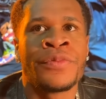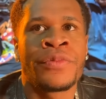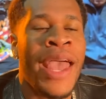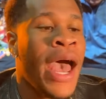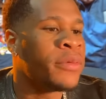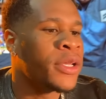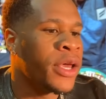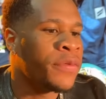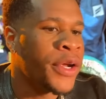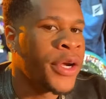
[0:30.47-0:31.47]

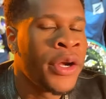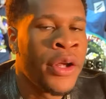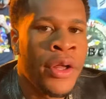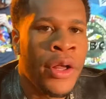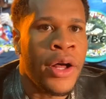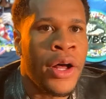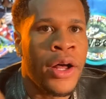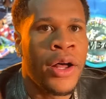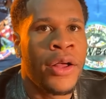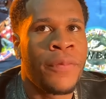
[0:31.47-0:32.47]
Abdulev here
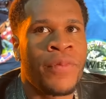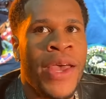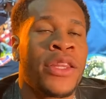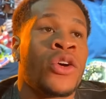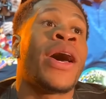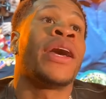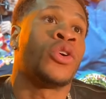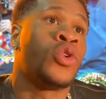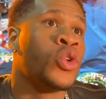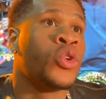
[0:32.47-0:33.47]
at the
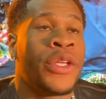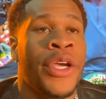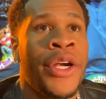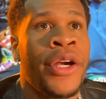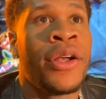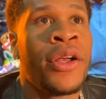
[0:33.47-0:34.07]
Hulu Theater.